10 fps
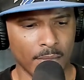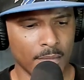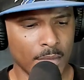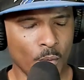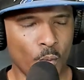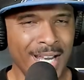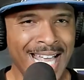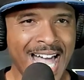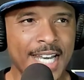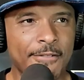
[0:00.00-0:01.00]
we
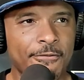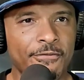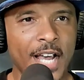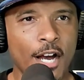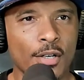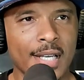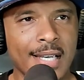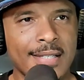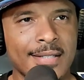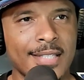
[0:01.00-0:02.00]
had a fairly
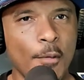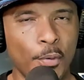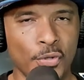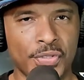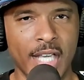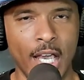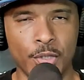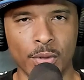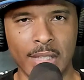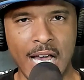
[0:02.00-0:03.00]
simple
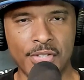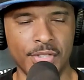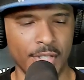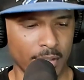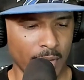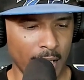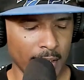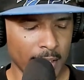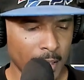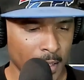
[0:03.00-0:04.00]
schedule last year, right?
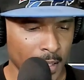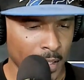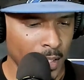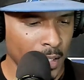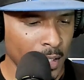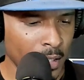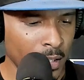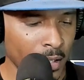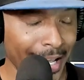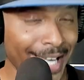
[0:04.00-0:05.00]

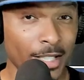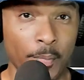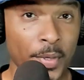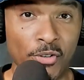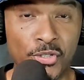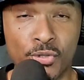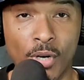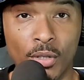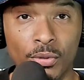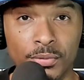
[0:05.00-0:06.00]
And the Bills
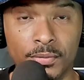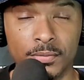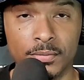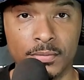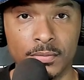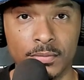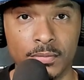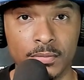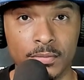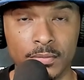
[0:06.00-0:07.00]
struggled.
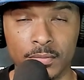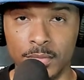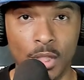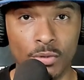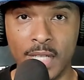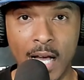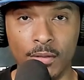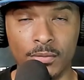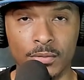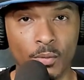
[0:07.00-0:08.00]
No doubt.
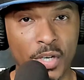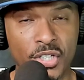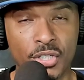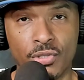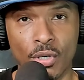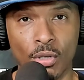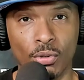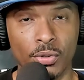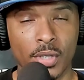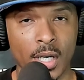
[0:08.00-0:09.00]
We
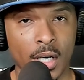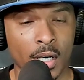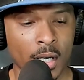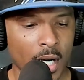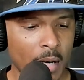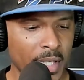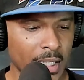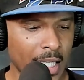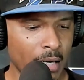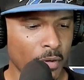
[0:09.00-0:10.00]
struggled in a
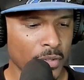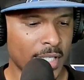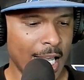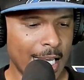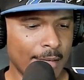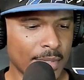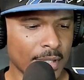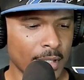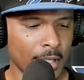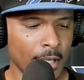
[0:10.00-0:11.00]
lot of those games.
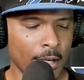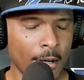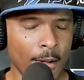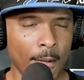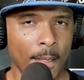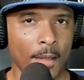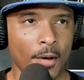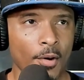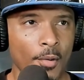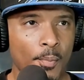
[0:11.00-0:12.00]

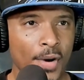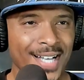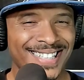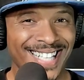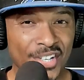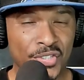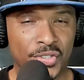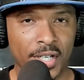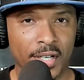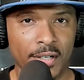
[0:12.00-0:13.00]
But
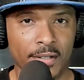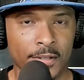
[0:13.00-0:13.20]
this year,